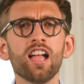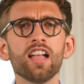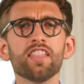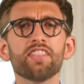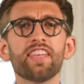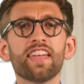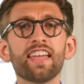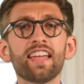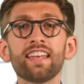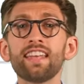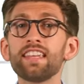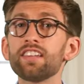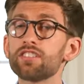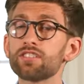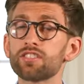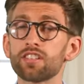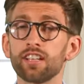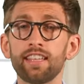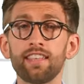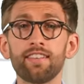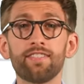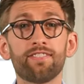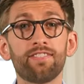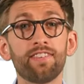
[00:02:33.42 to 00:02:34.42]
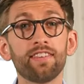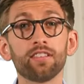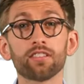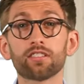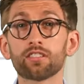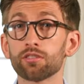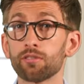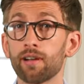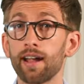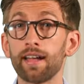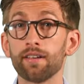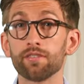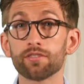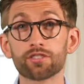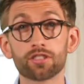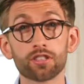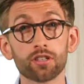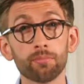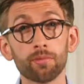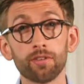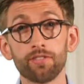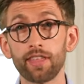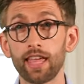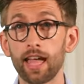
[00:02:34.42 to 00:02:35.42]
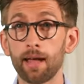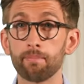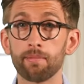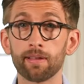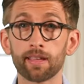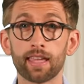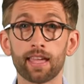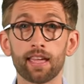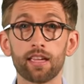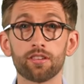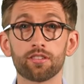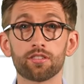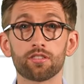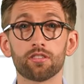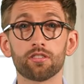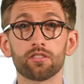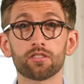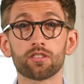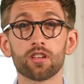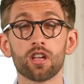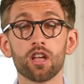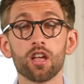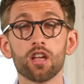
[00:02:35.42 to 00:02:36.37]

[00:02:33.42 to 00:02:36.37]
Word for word: They initially filter out some of the applications